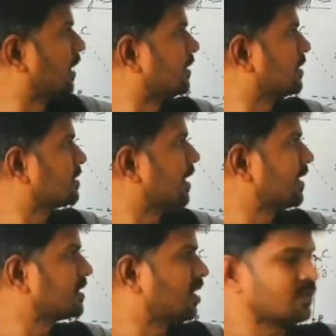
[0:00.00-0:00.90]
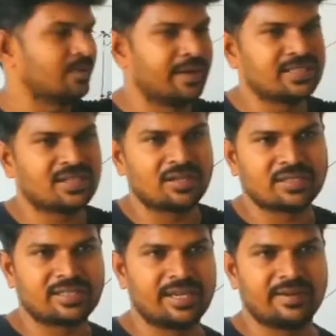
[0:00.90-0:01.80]
like this, sin x cos y minus cos
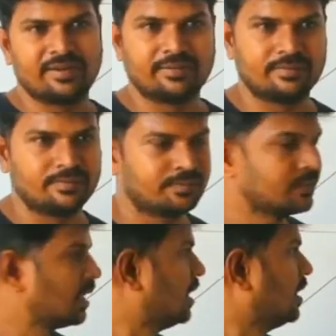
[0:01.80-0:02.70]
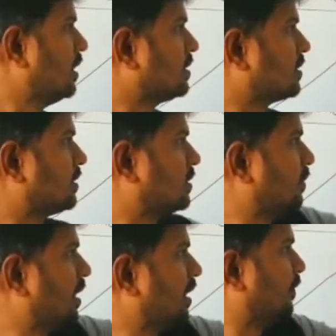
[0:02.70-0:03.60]
x sin y.
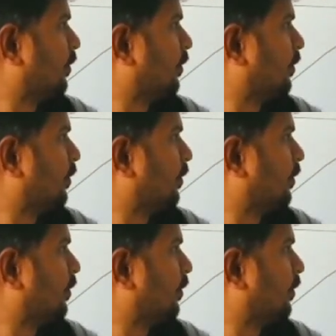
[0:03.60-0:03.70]
Similarly, if